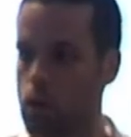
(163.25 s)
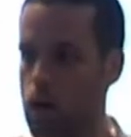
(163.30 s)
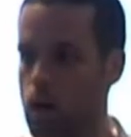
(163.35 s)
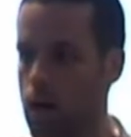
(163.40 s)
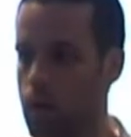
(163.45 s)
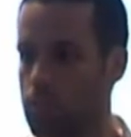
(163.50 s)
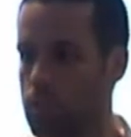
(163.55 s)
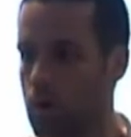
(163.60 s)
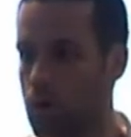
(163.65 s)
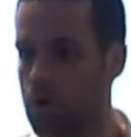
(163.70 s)

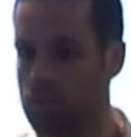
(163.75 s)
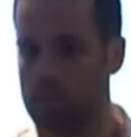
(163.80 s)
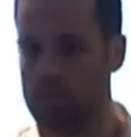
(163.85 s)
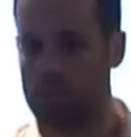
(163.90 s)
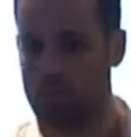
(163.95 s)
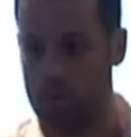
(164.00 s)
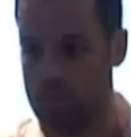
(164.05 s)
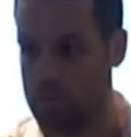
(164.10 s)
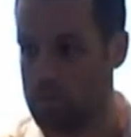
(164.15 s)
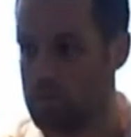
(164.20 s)
on
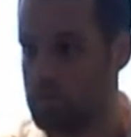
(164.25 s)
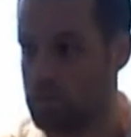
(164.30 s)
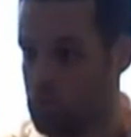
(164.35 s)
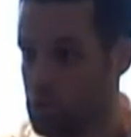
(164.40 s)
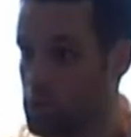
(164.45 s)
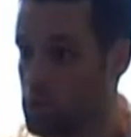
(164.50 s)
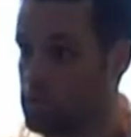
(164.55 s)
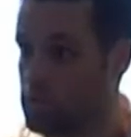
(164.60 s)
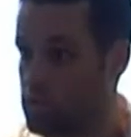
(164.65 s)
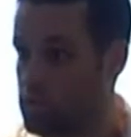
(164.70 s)
the
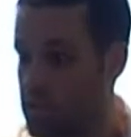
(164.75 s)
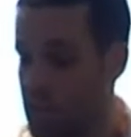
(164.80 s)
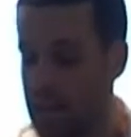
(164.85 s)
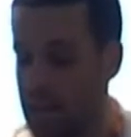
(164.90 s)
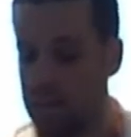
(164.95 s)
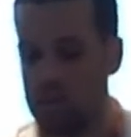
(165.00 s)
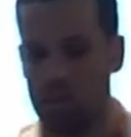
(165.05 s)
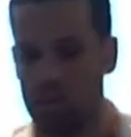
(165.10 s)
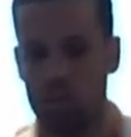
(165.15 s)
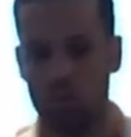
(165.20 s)
news
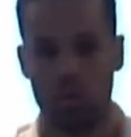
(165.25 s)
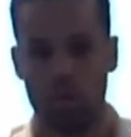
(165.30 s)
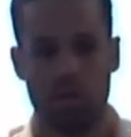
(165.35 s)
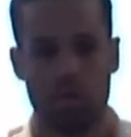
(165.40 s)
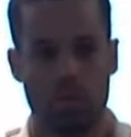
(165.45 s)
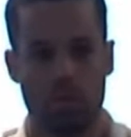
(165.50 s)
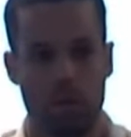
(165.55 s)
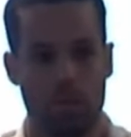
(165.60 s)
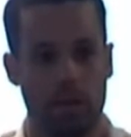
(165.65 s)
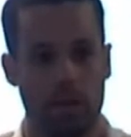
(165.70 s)
stations or
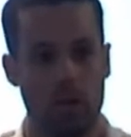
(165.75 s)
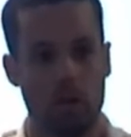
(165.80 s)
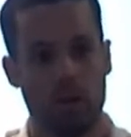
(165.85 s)
whatever it might be,